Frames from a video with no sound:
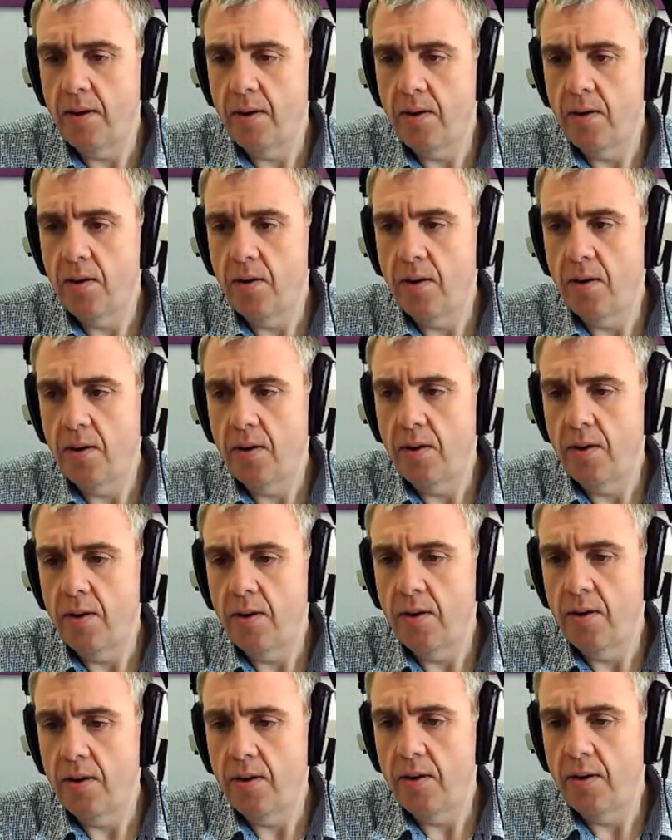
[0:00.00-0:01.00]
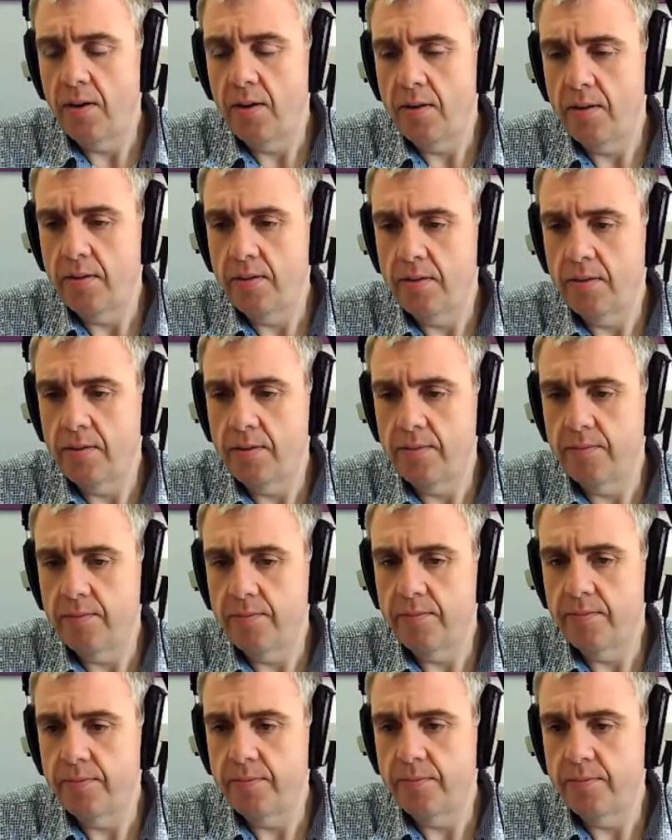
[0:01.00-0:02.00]

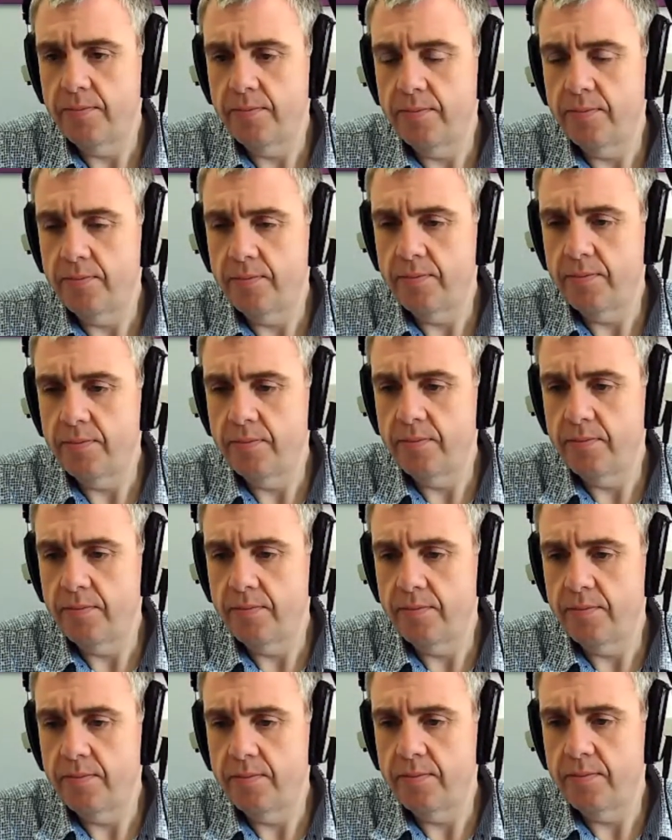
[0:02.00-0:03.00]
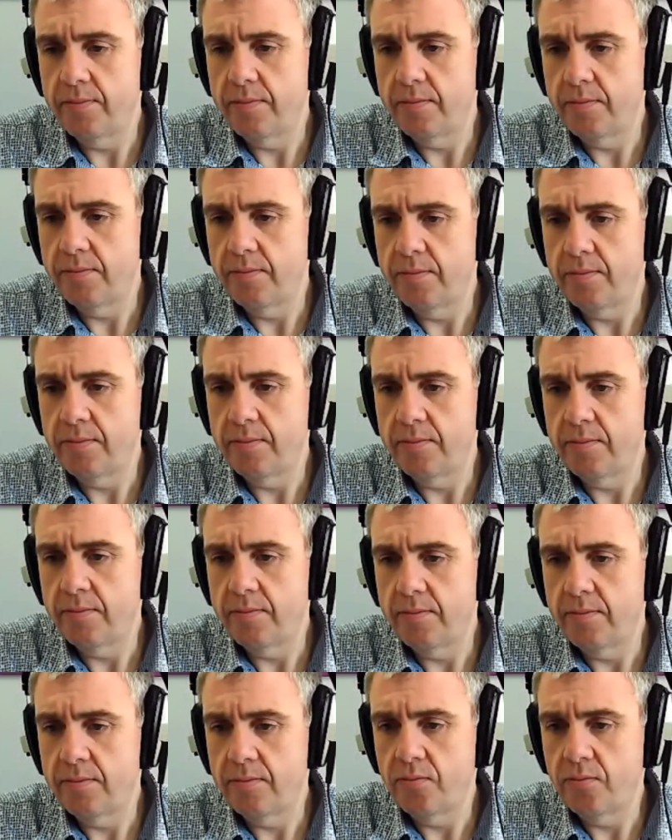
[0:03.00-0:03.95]
(not speaking)